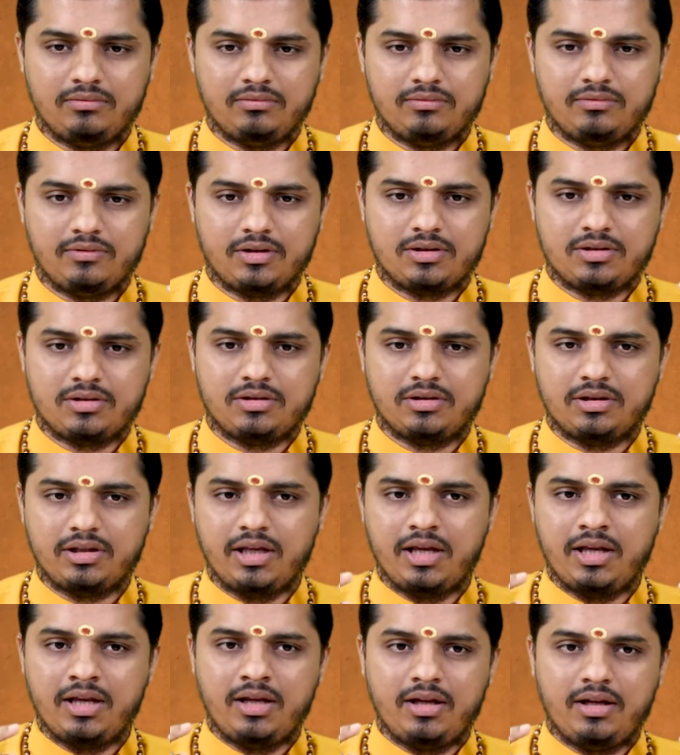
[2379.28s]
First
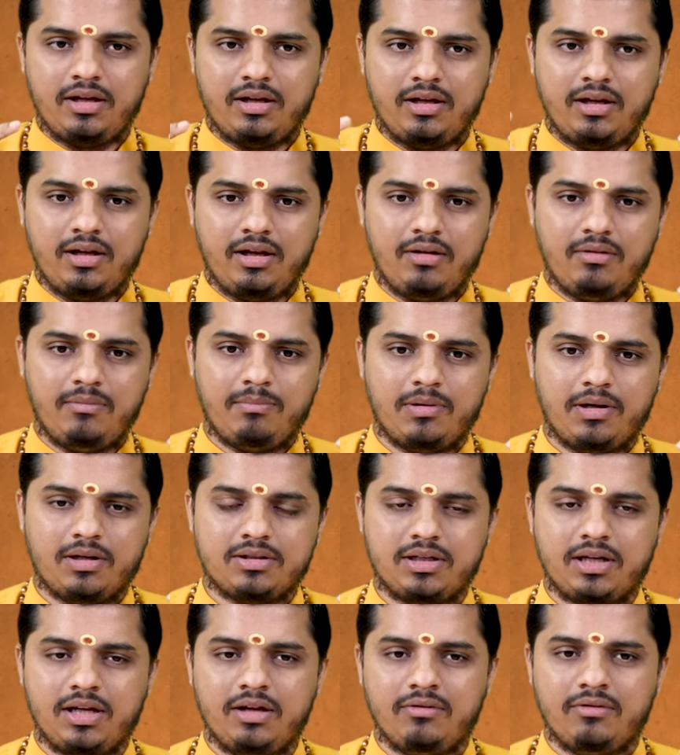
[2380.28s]
te
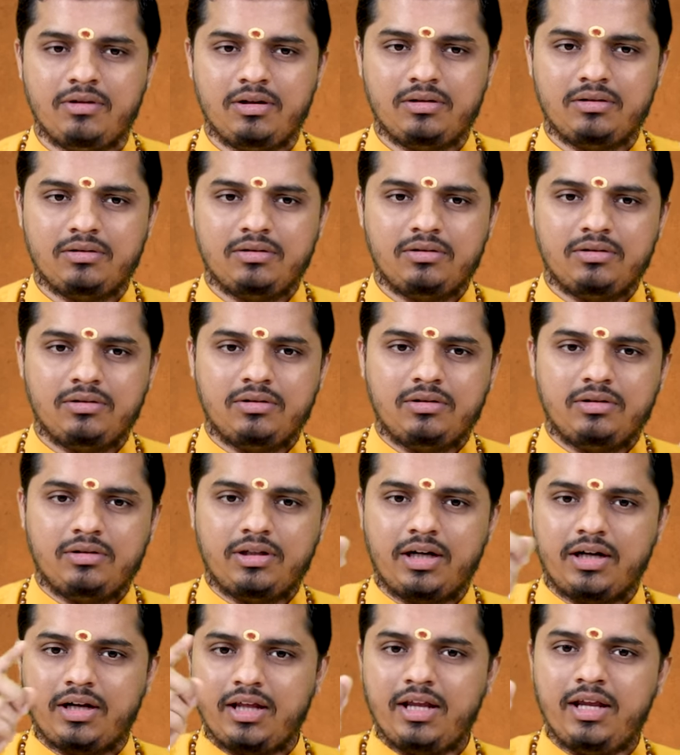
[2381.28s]
plus eva,
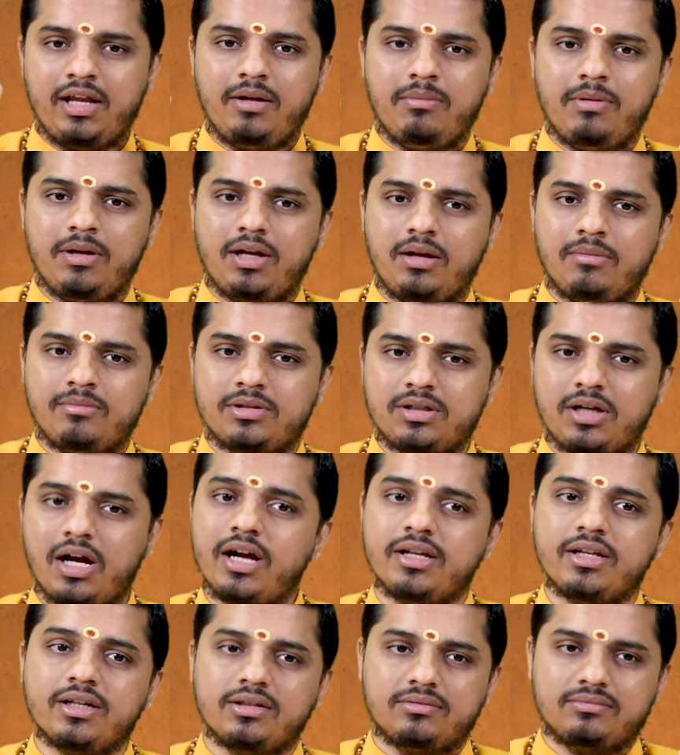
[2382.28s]
that A becomes
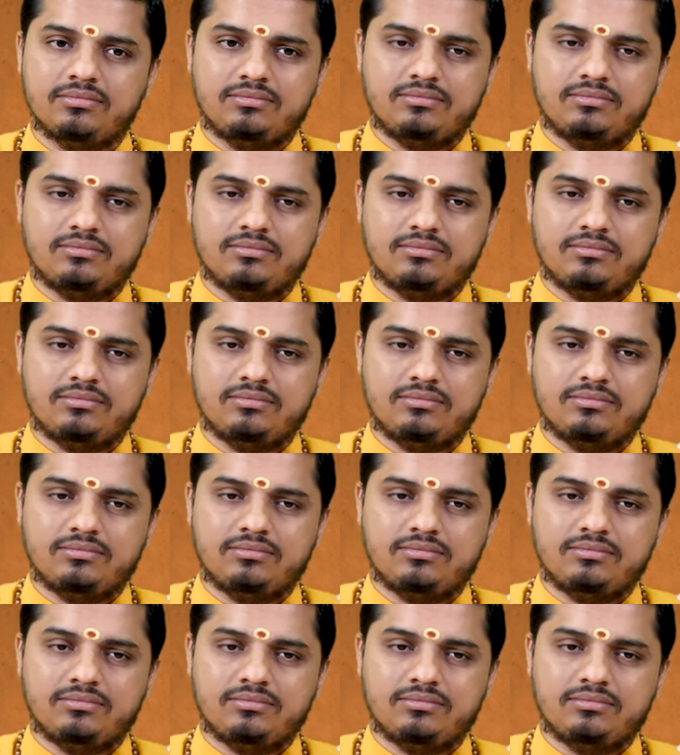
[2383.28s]
aya,